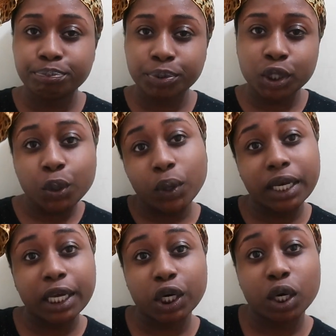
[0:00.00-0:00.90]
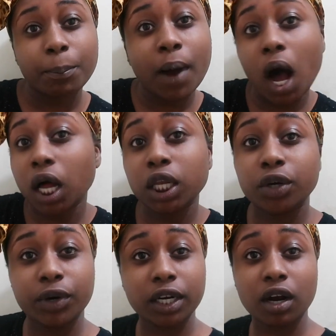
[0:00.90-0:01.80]
Purolator,
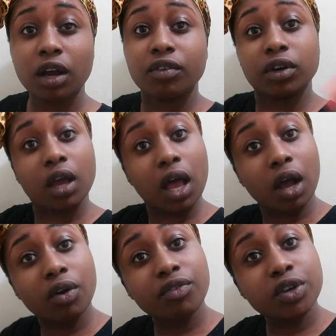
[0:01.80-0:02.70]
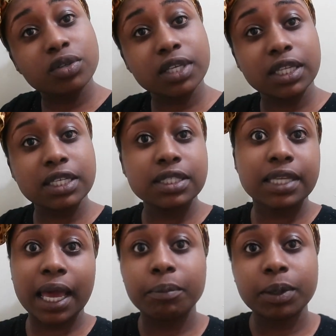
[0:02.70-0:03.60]
however you say these
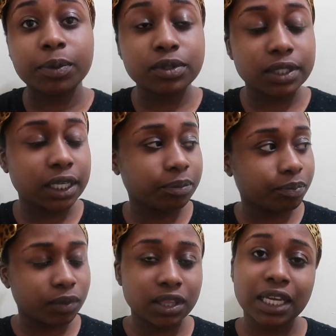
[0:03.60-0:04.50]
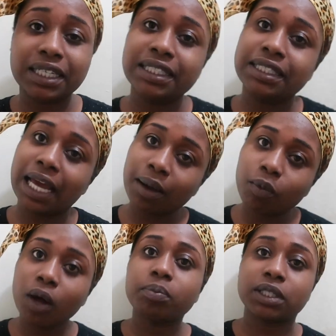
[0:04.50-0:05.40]
damn people's name. They
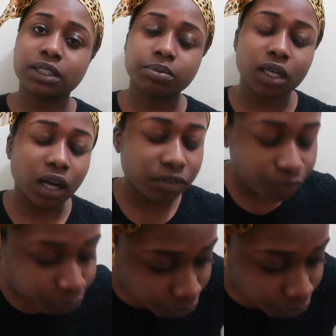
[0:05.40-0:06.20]
damn well pissed me off.